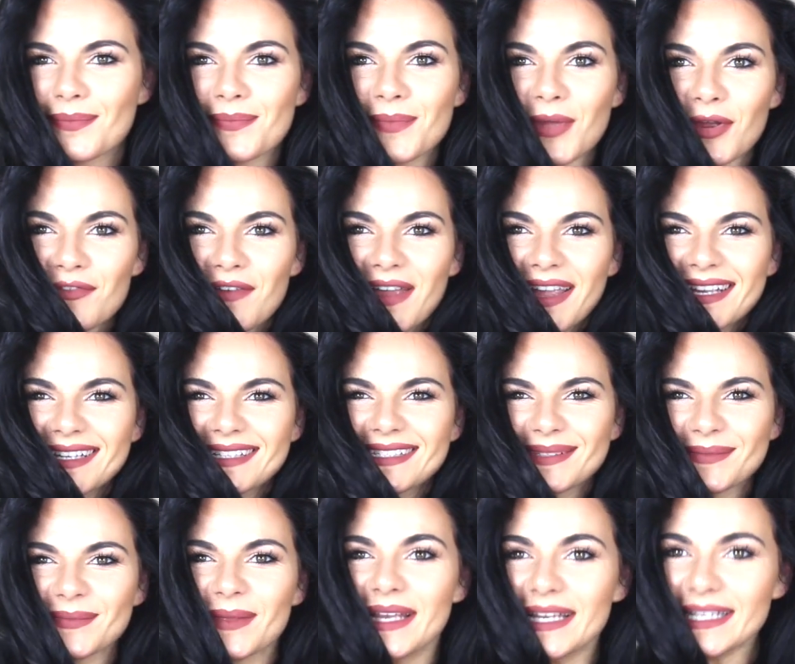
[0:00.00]
Perfect.
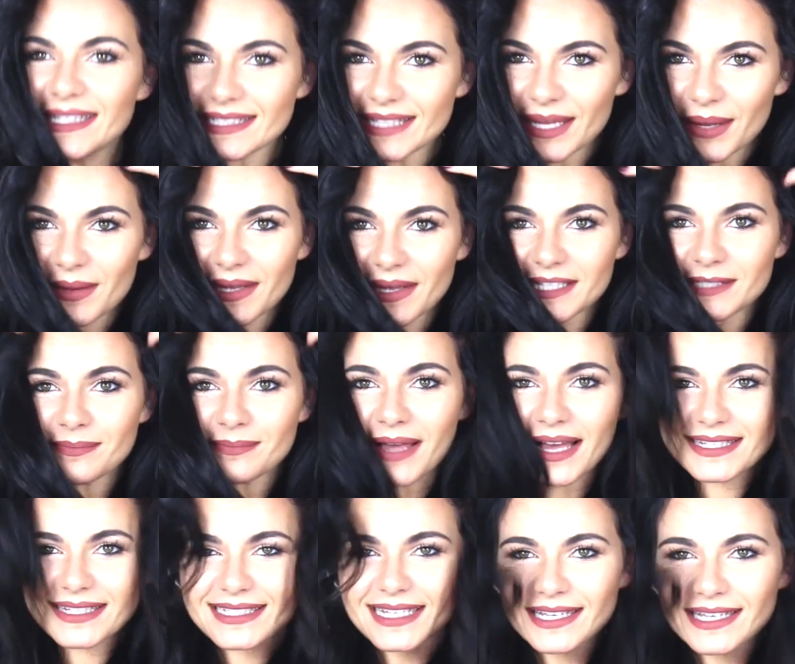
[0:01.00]
So it's
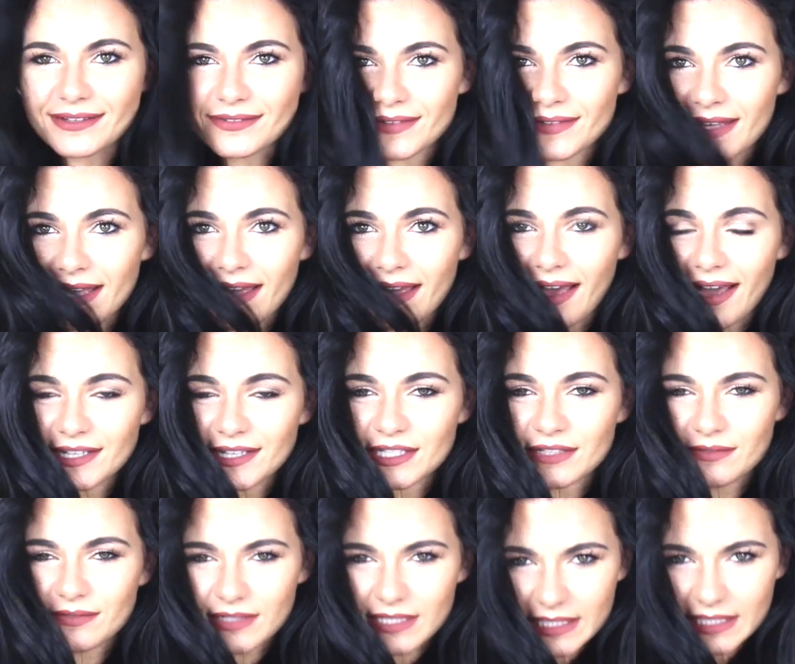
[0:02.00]
massive. I
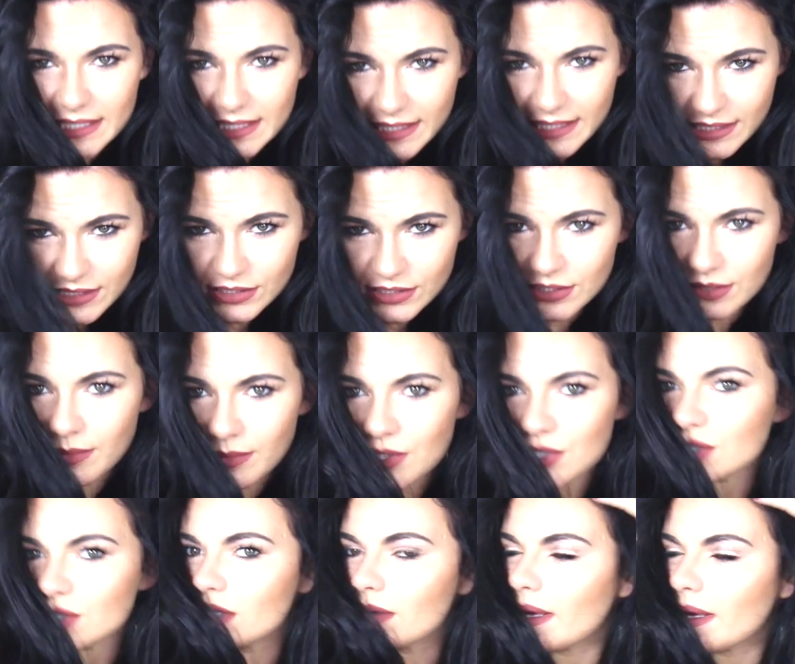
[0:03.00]
don't really need to do
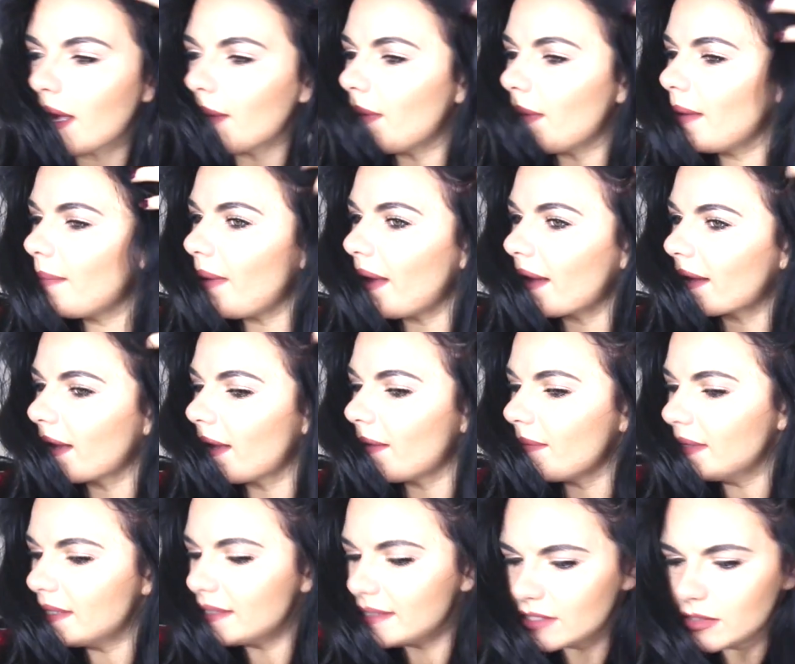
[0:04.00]
much to it. I might
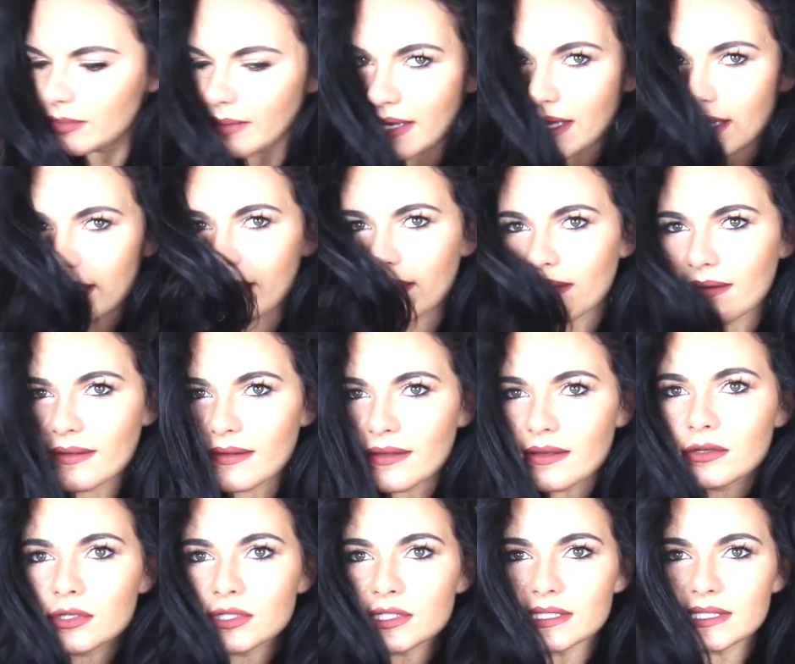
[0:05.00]
backcomb this little bit here
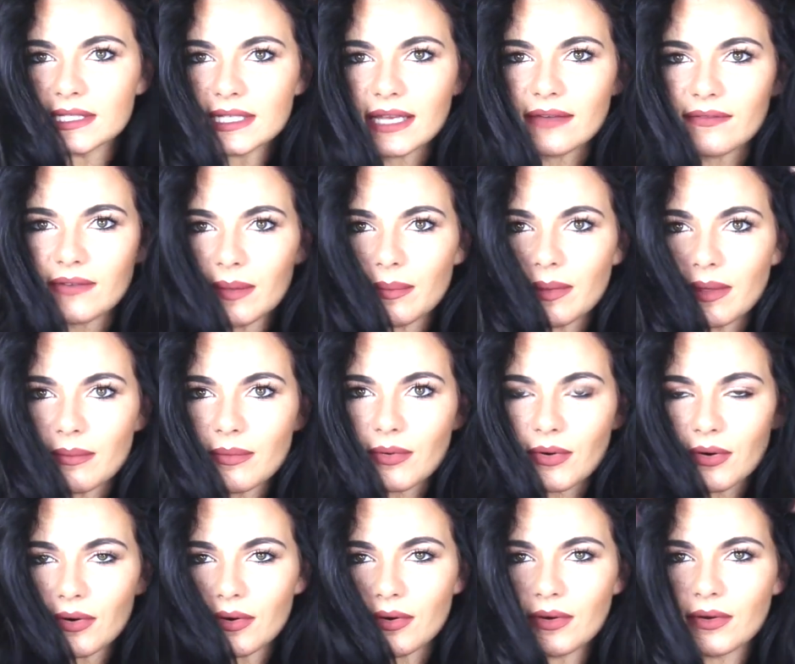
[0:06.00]
just to give it a bit
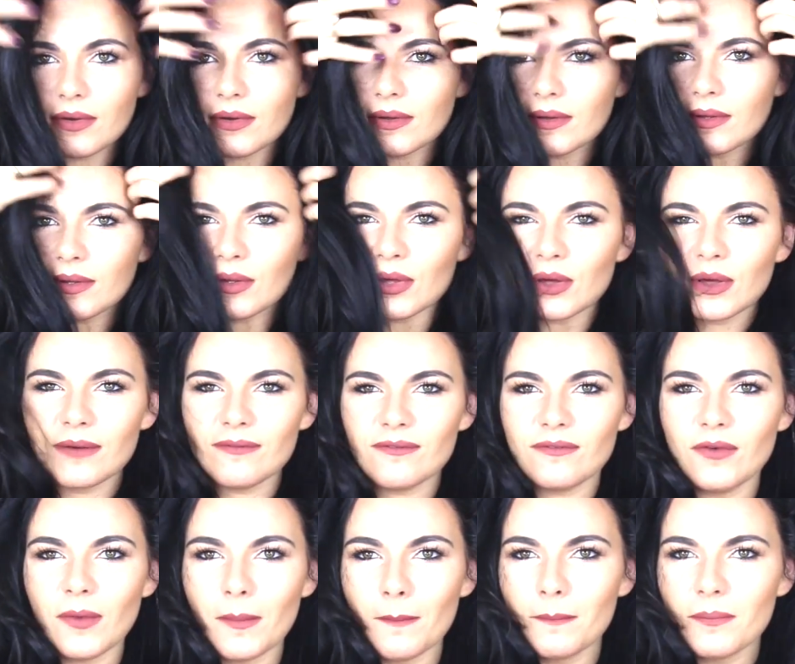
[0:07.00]
more
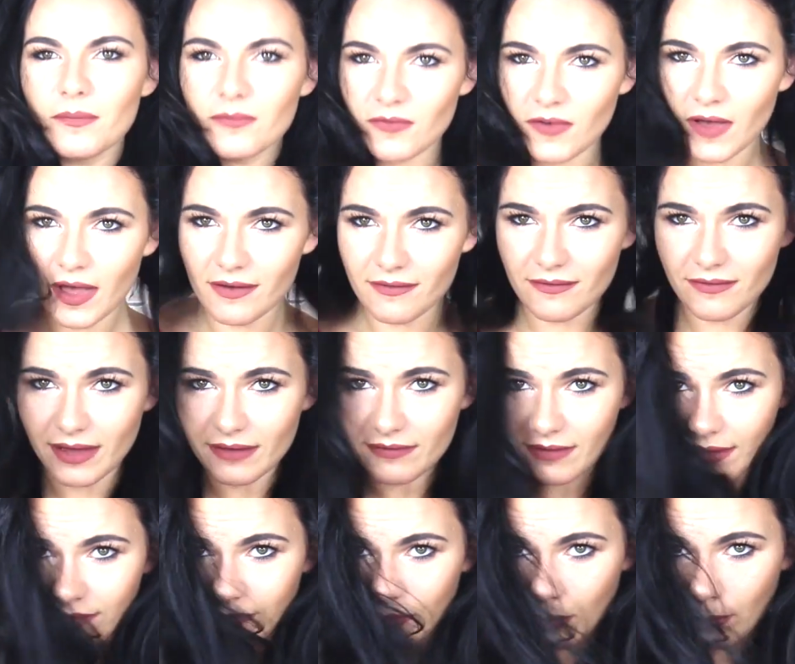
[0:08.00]
bump,
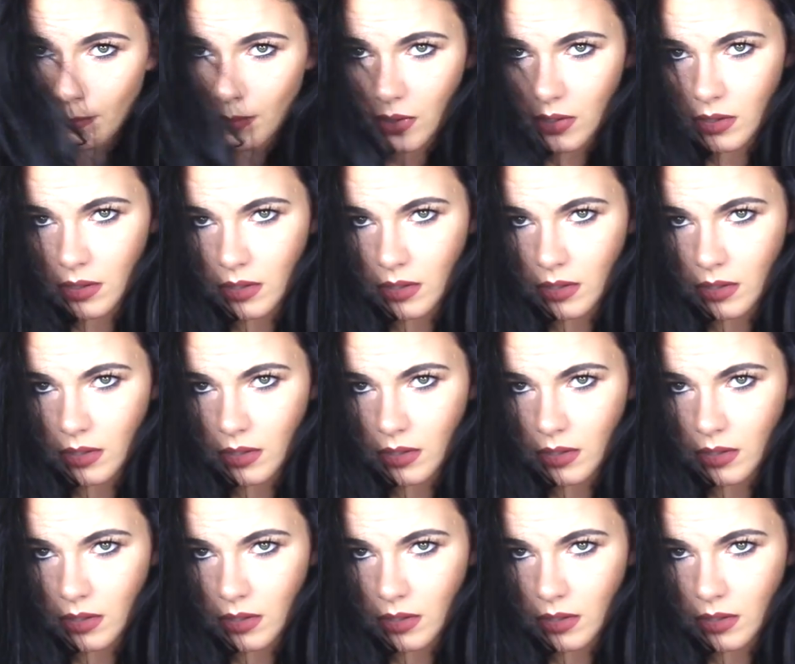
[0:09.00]
va-va-dum.